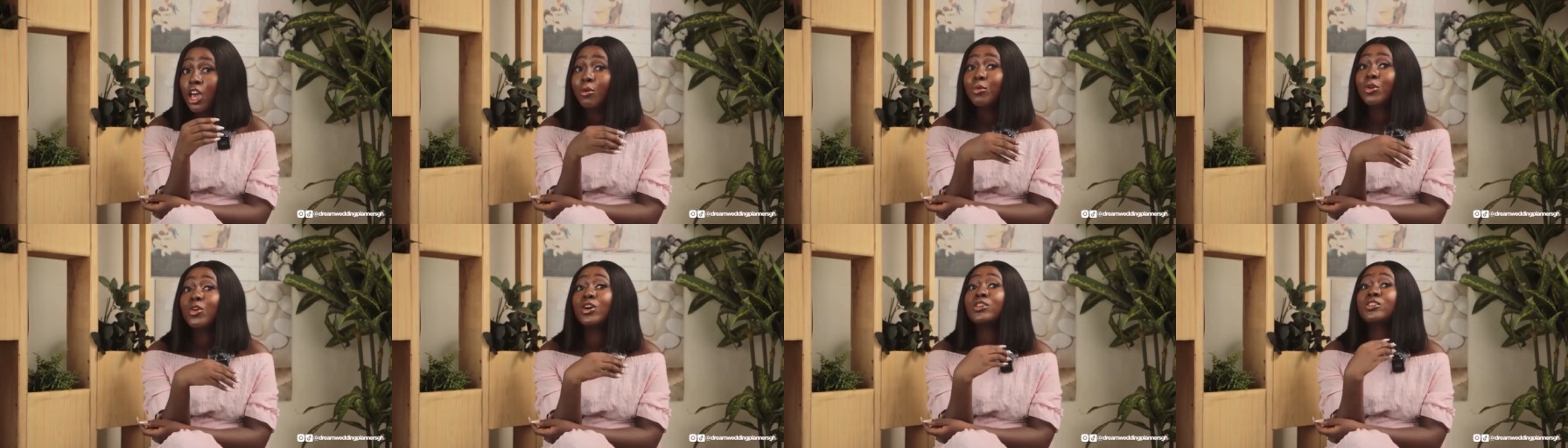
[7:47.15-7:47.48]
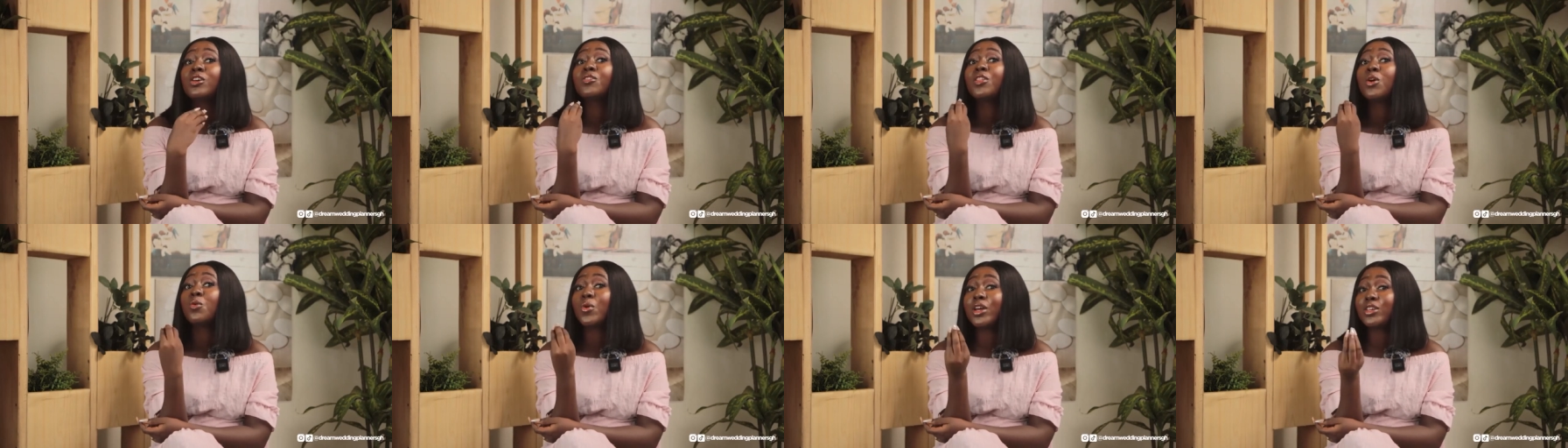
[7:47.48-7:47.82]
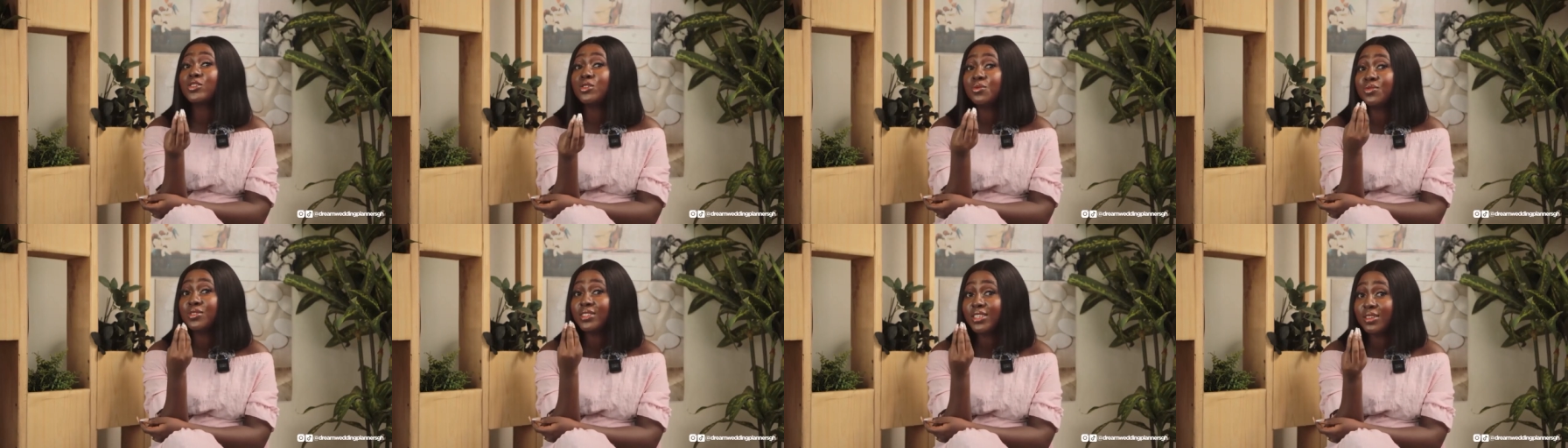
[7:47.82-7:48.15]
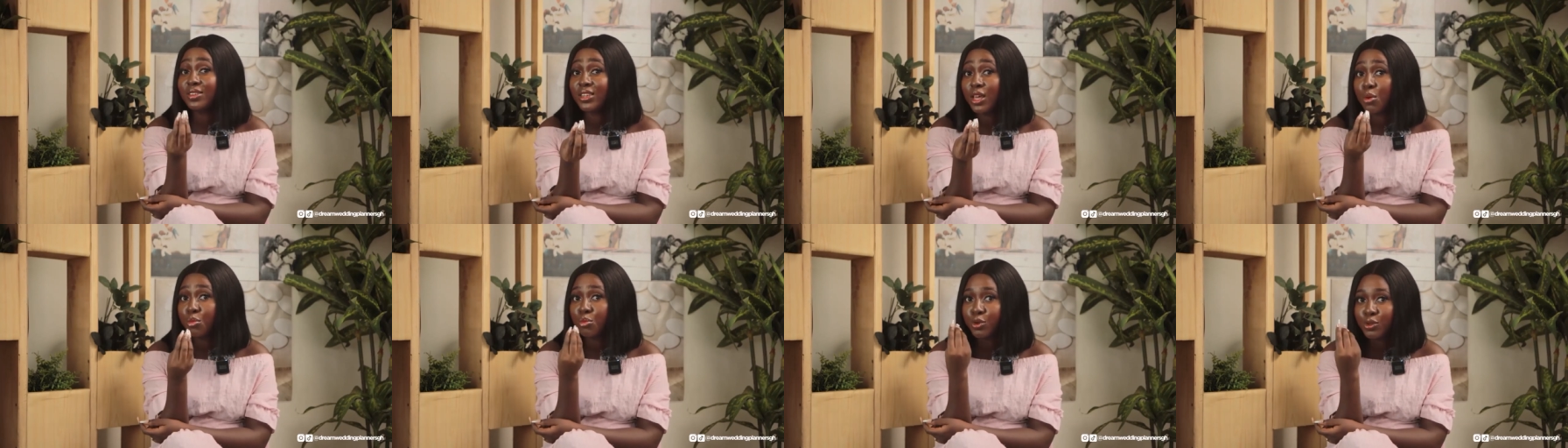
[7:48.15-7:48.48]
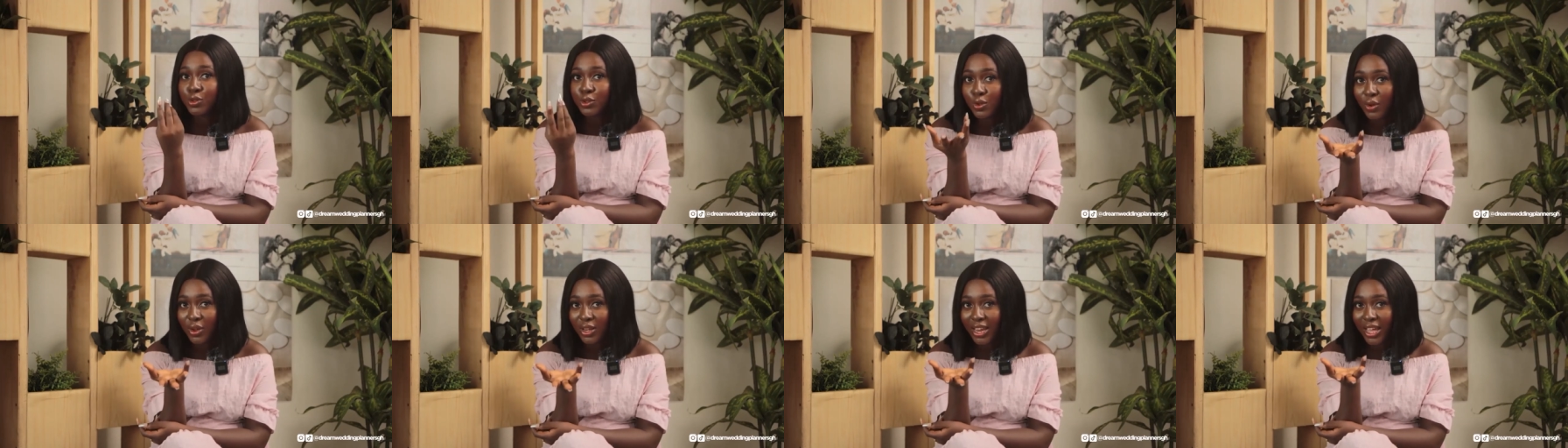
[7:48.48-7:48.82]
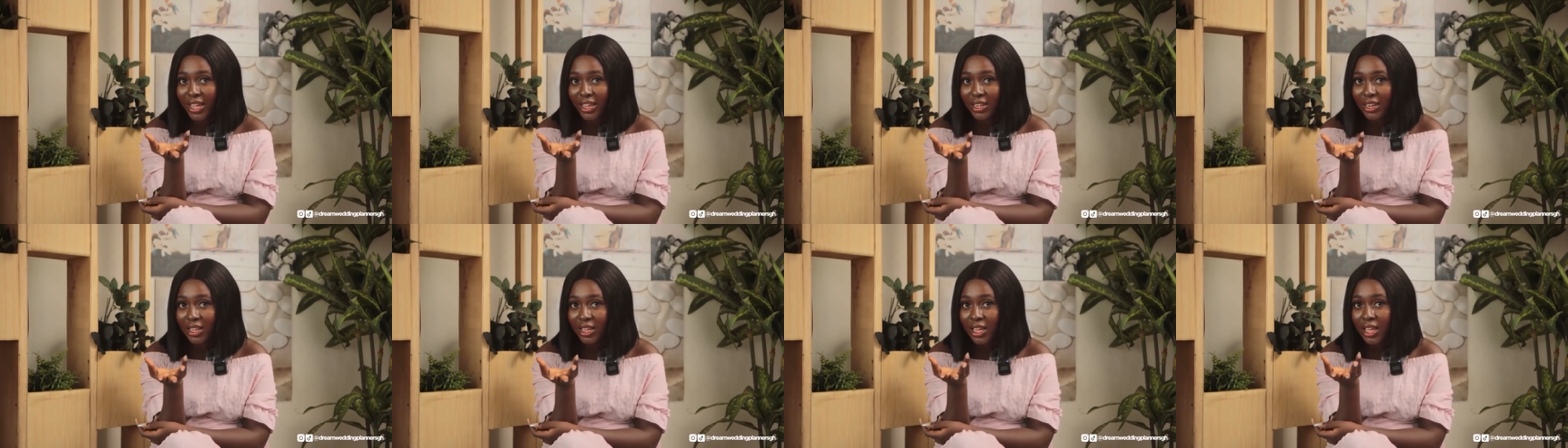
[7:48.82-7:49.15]
because of the works you've seen them post
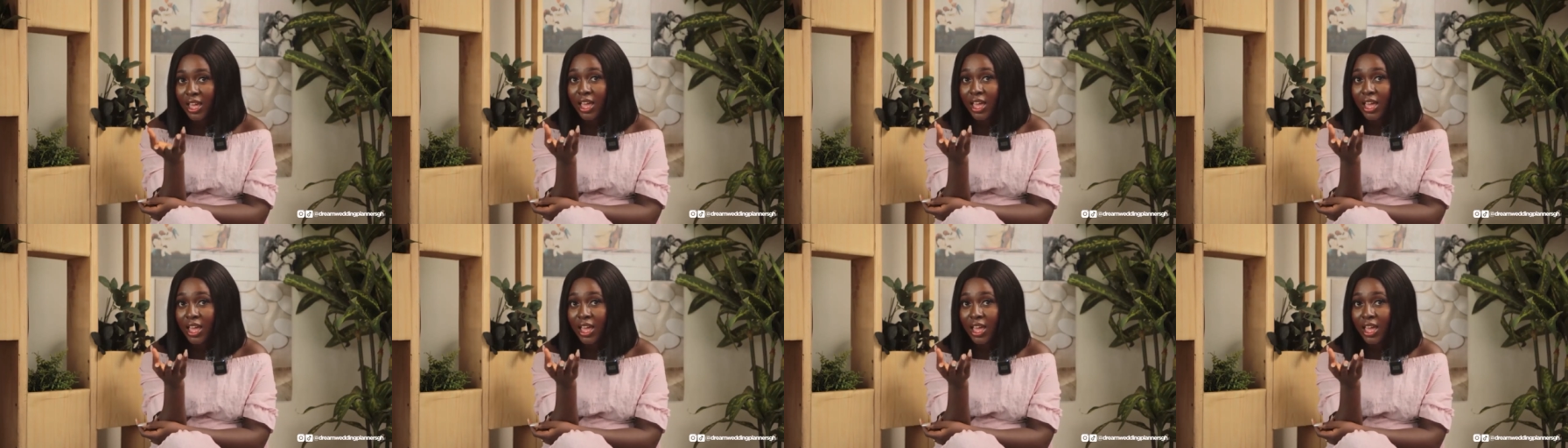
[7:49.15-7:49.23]
online